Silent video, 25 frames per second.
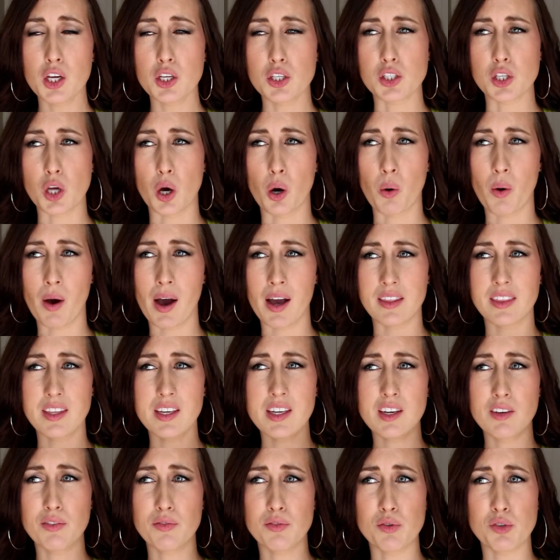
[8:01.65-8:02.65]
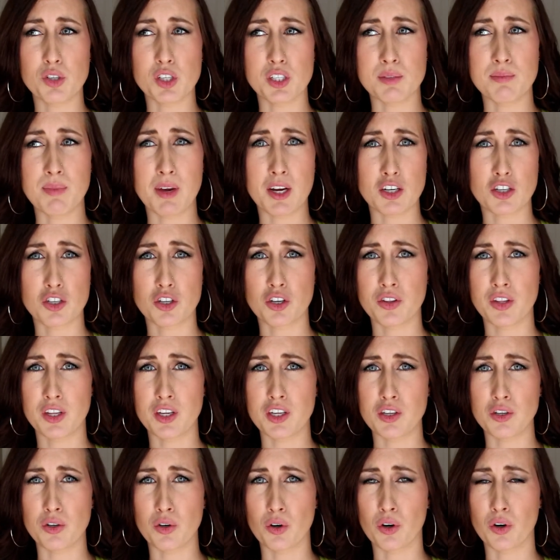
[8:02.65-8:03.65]
So I think if you just make sure
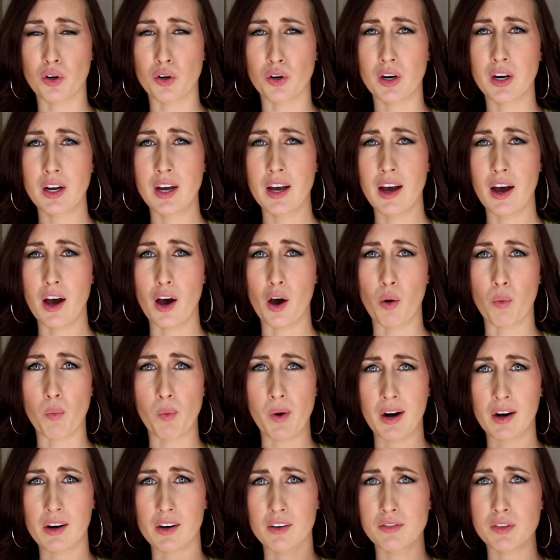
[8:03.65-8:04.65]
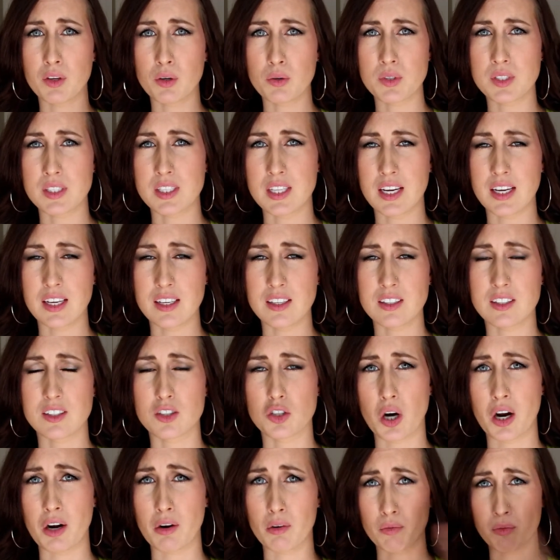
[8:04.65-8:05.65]
that you're aware of those
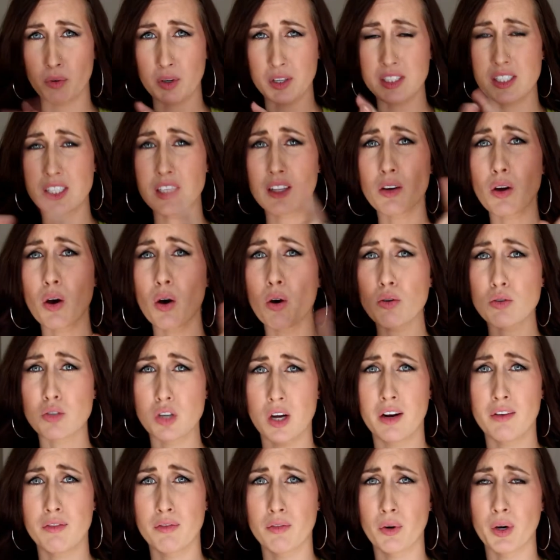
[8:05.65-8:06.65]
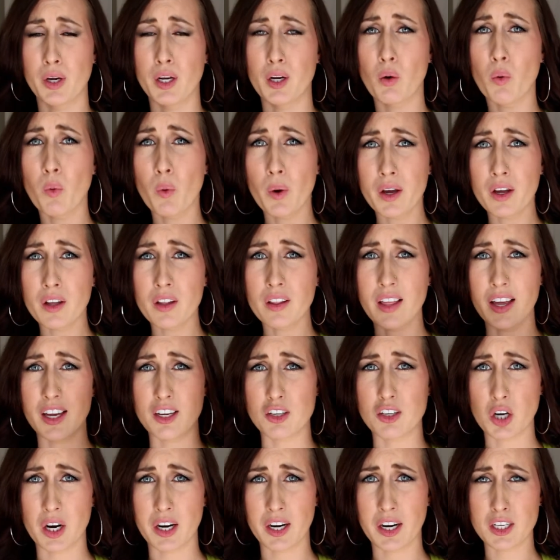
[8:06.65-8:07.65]
things, try to avoid silicone, try to avoid oil,
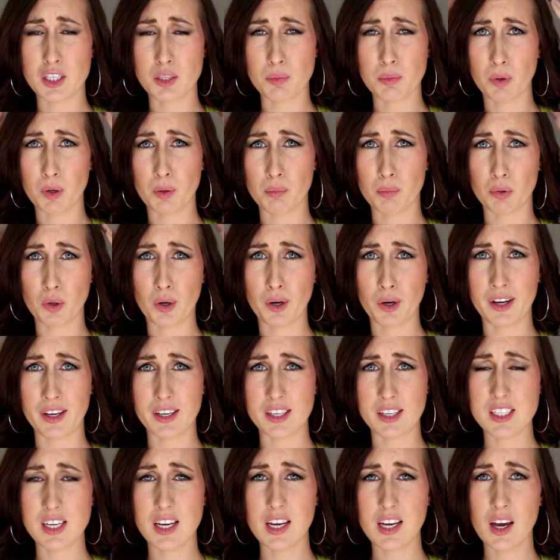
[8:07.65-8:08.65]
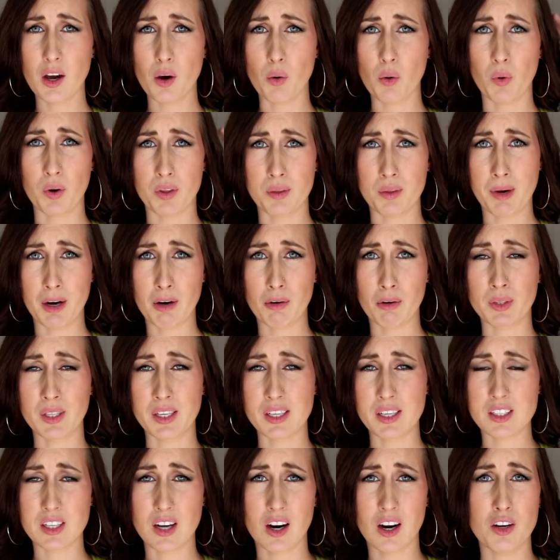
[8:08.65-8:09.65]
and try not to put product where the
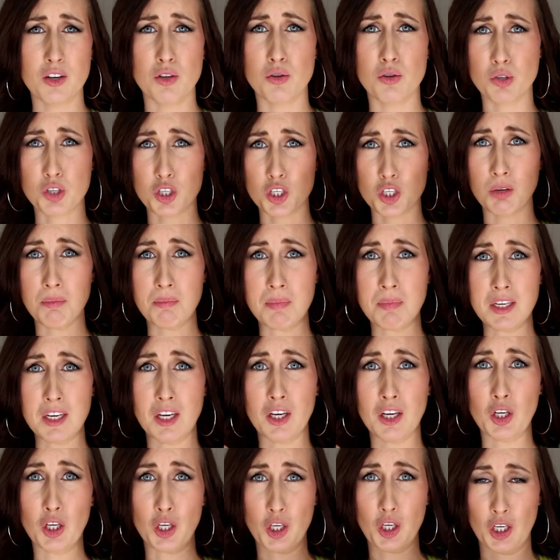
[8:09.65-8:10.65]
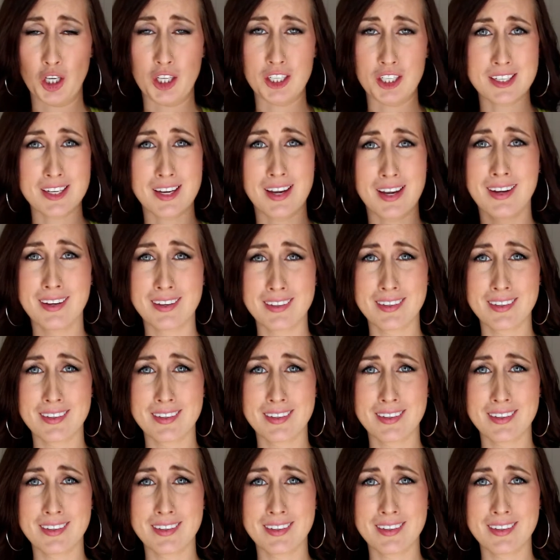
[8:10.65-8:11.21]
microlinks are, you should be good.